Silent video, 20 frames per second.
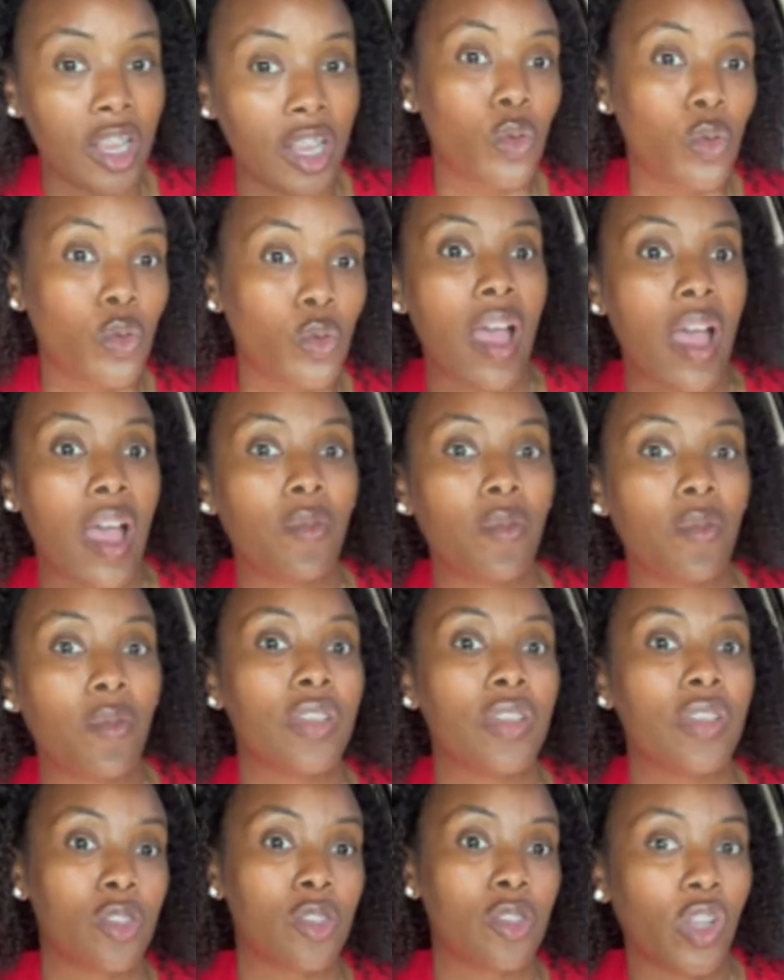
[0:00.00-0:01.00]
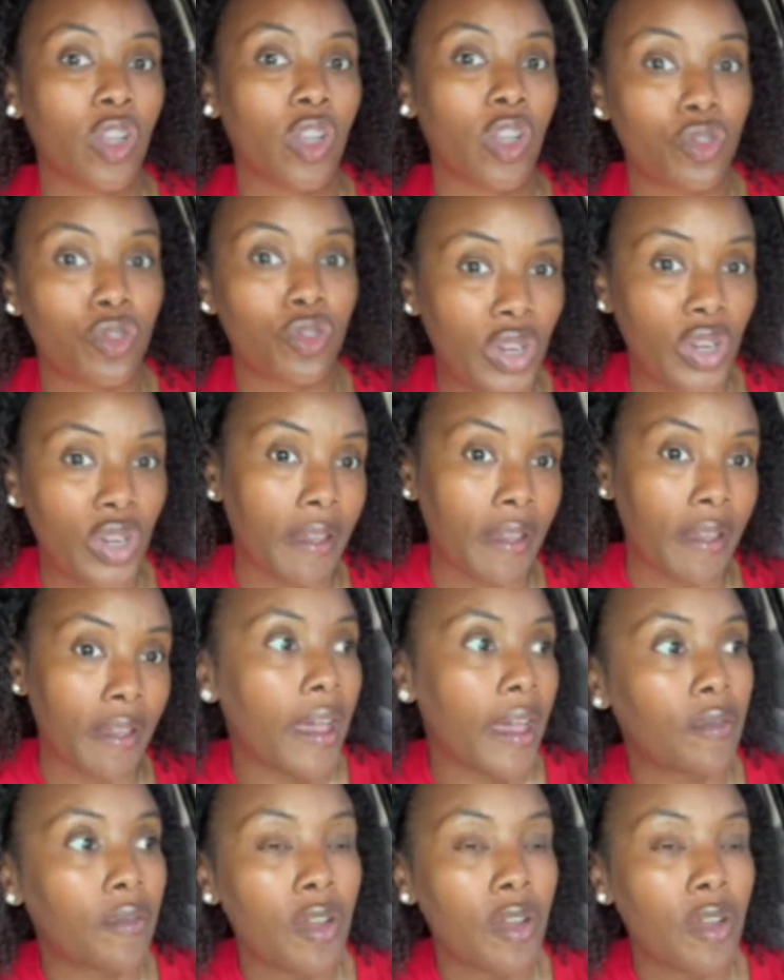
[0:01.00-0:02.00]
you have is what you really
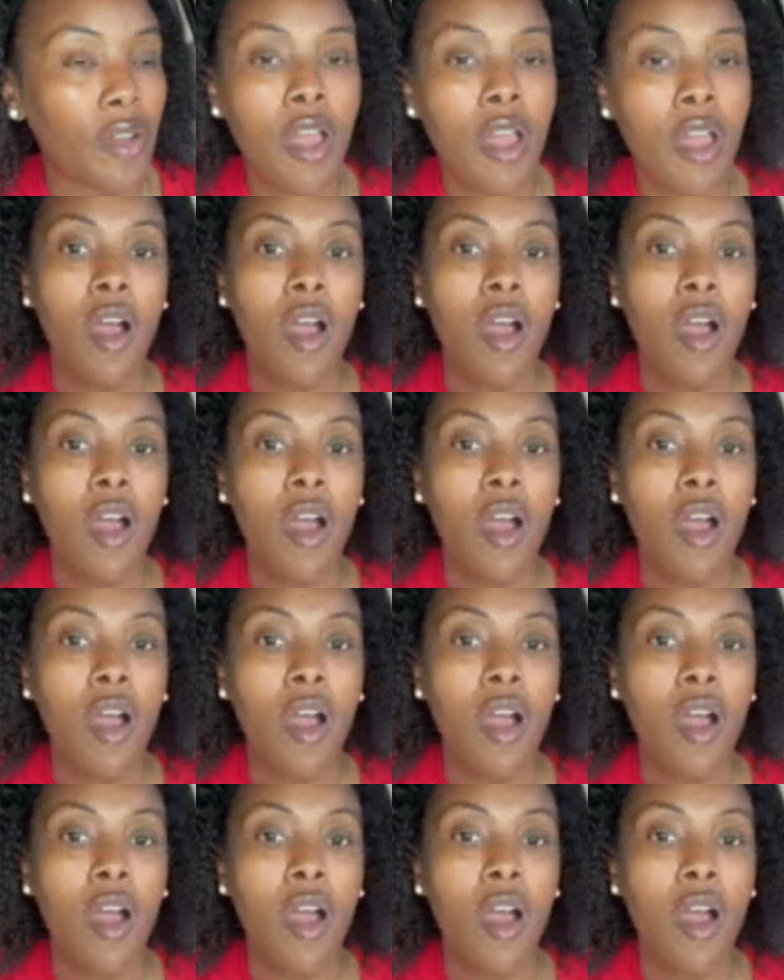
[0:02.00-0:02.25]
have,